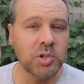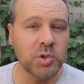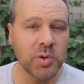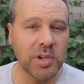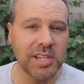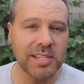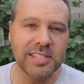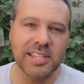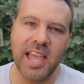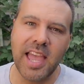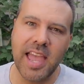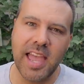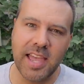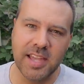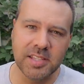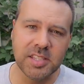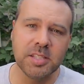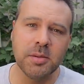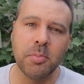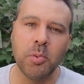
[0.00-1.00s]
tricks,
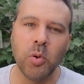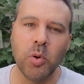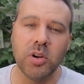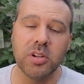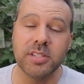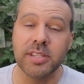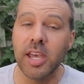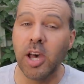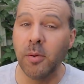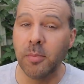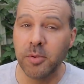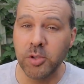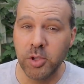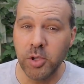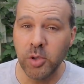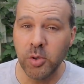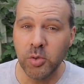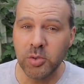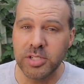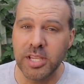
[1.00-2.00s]
and support to help
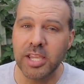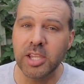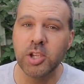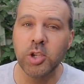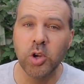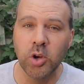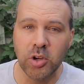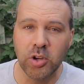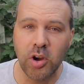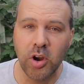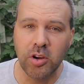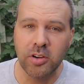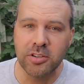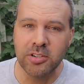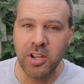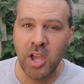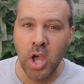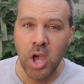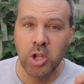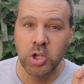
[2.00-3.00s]
you take your
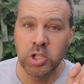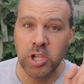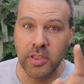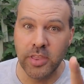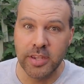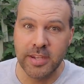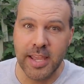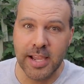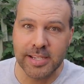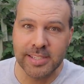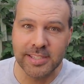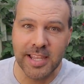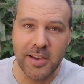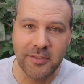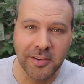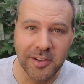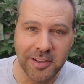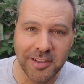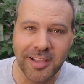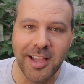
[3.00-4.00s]
garden to the next
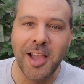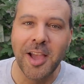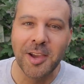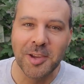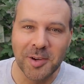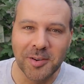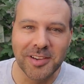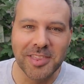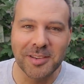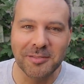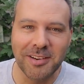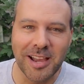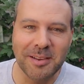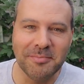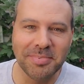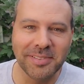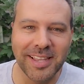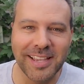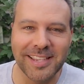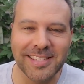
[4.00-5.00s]
level, you're in the right
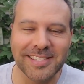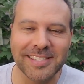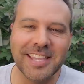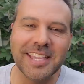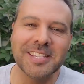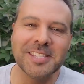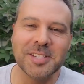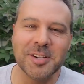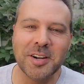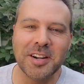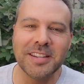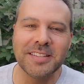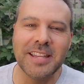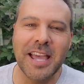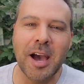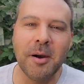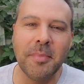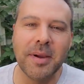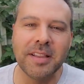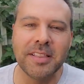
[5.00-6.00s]
place. Get started
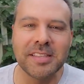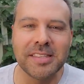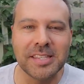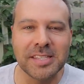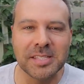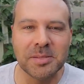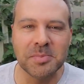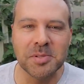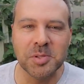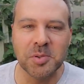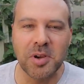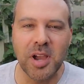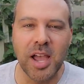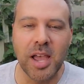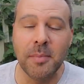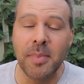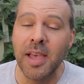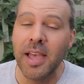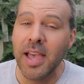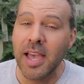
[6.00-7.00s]
now by clicking
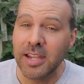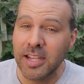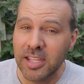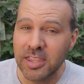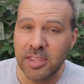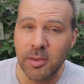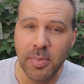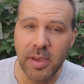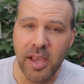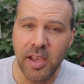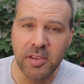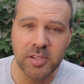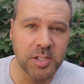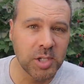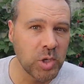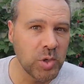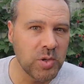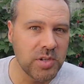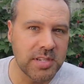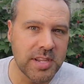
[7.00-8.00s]
subscribe and hit the bell so
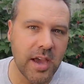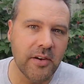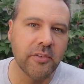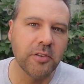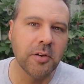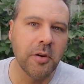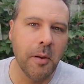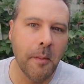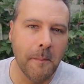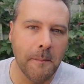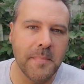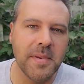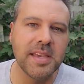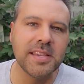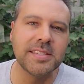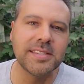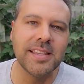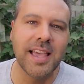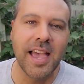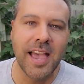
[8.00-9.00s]
you never
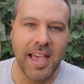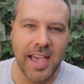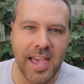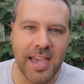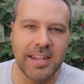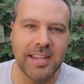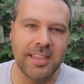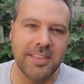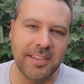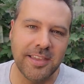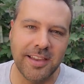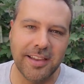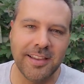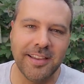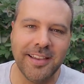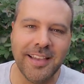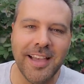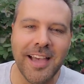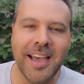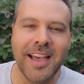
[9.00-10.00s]
miss anything.
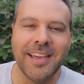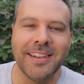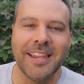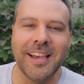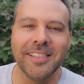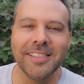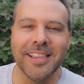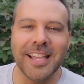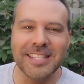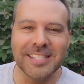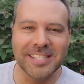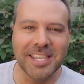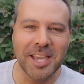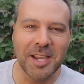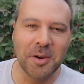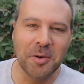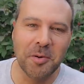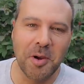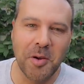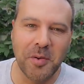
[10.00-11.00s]
Now let's
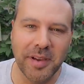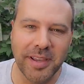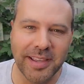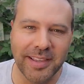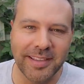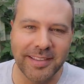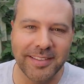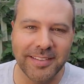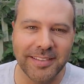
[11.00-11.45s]
get growing.